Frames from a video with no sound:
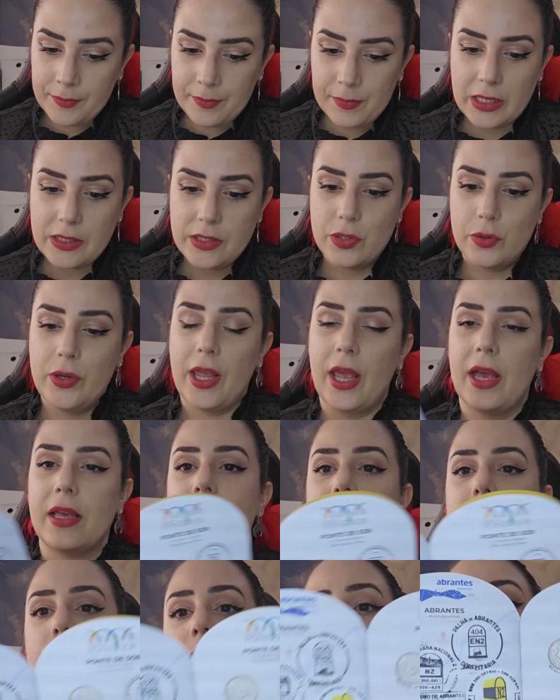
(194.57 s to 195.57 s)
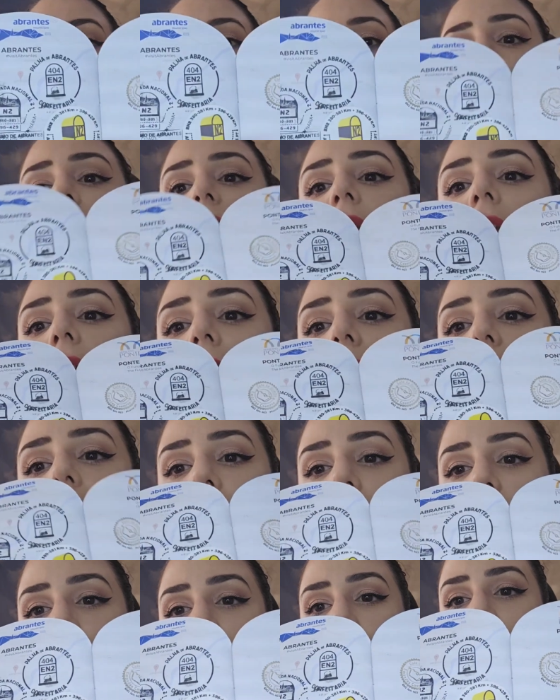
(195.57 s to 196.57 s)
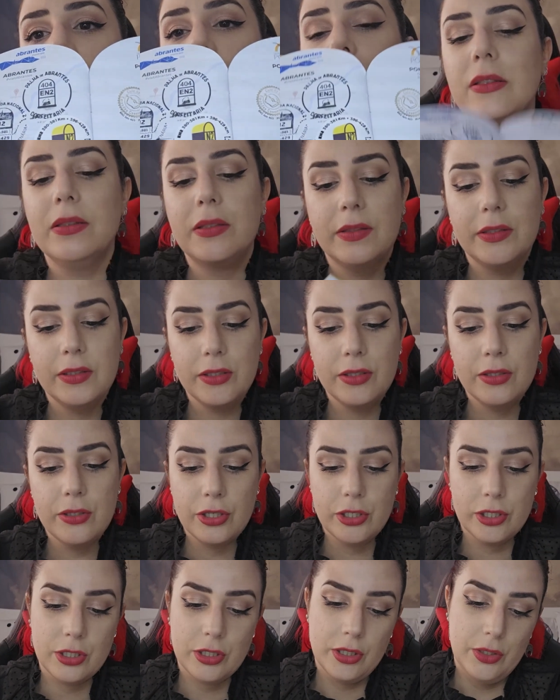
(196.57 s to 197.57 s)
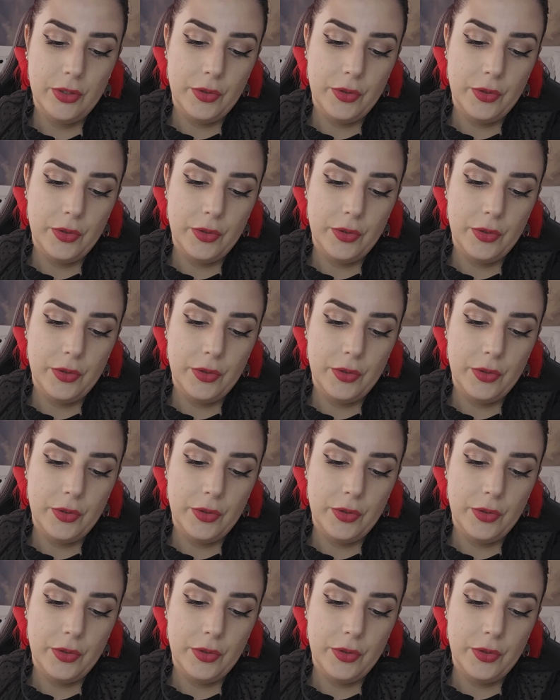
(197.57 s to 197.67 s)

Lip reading: So yes, we have here Abrantes,